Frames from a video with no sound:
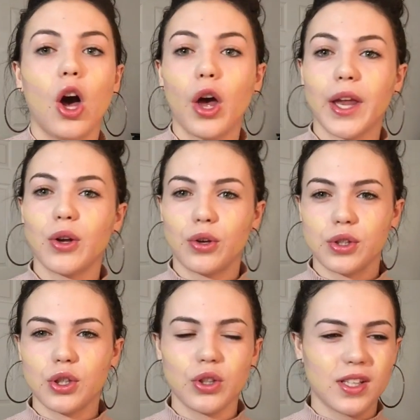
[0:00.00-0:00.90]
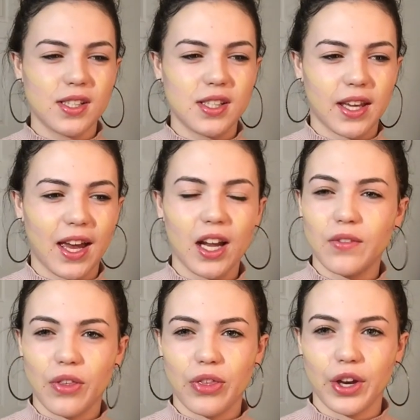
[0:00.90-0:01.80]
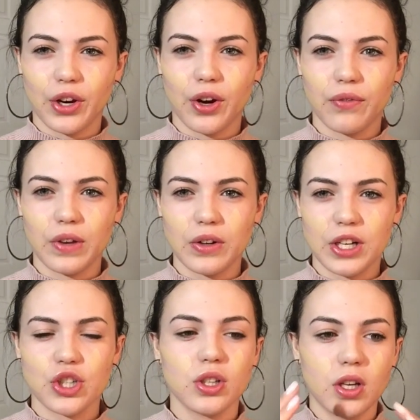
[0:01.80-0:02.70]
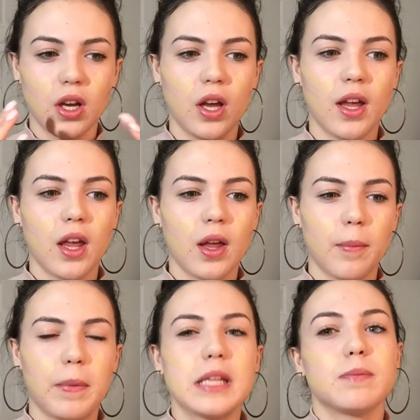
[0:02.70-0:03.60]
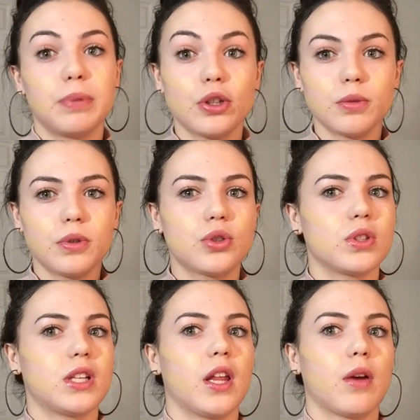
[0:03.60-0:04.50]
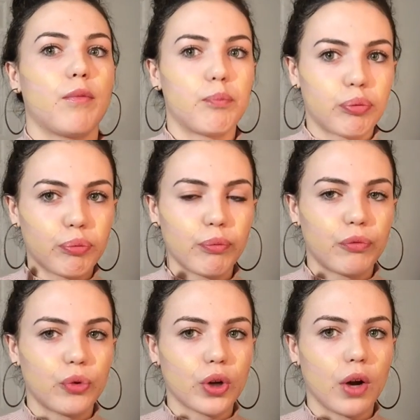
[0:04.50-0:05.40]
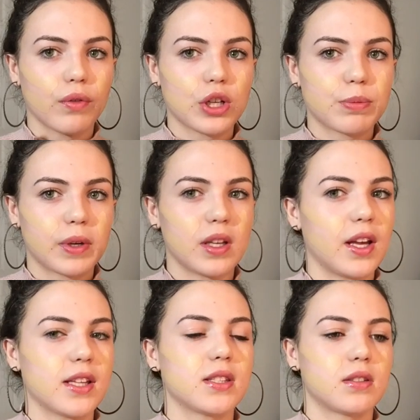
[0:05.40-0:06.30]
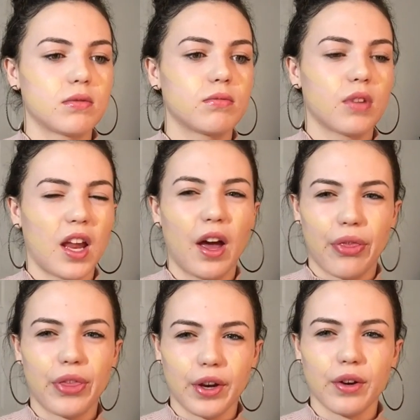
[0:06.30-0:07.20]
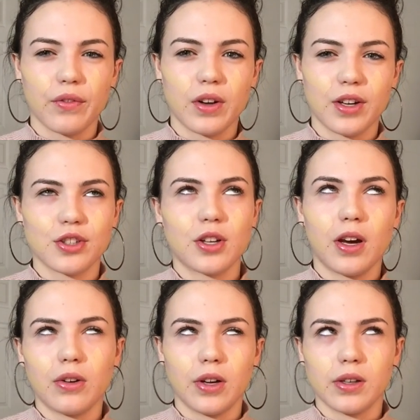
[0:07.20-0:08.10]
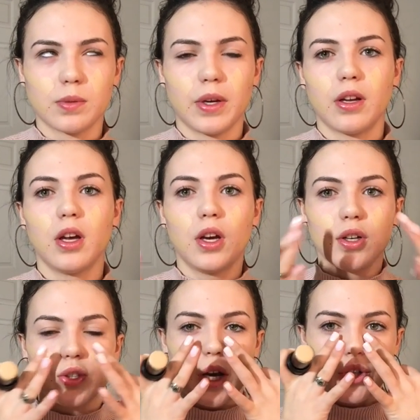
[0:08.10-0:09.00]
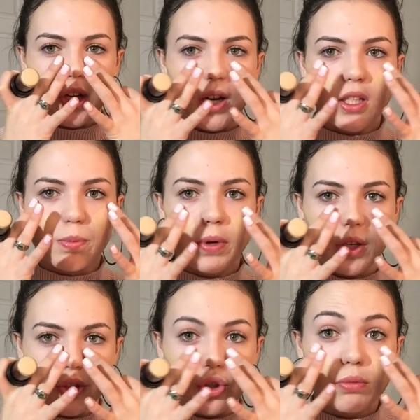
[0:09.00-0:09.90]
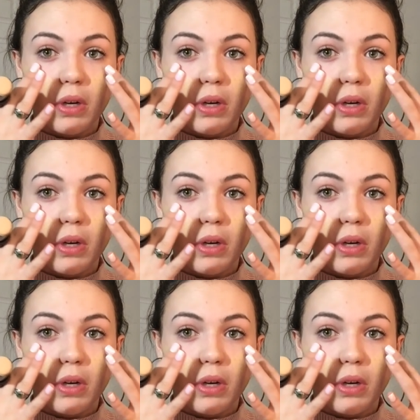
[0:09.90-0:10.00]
And also, this is a kind of a thicker foundation. It's buildable, so it's not like a full coverage, but it's a thicker foundation. I don't know how to explain it. So I try not to put too